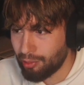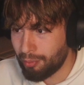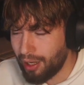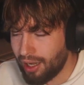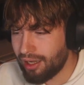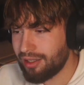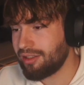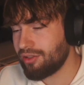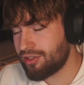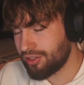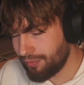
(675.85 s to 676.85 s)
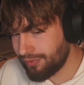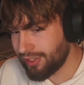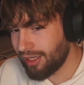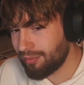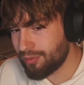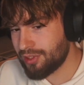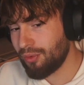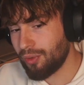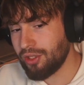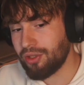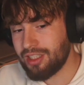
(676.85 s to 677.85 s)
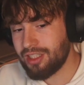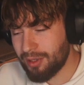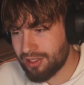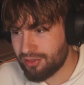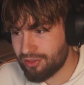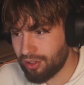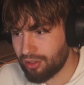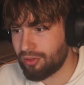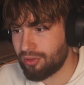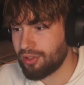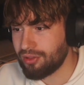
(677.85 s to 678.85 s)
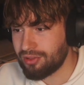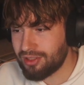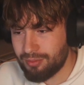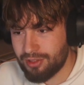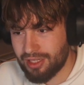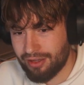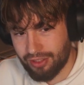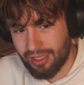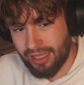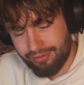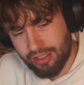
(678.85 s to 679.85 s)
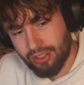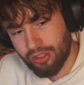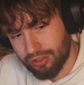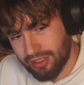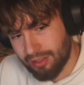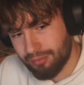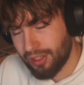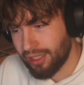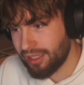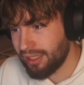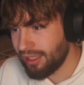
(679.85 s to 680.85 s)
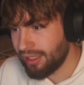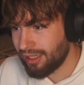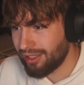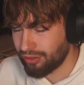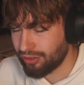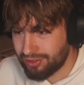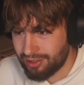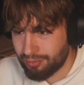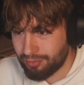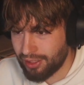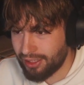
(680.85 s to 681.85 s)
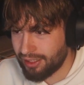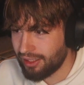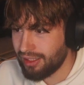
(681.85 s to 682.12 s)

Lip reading: But there is sometimes when your team is doing good, when your team is having a good gameplay and a good team play,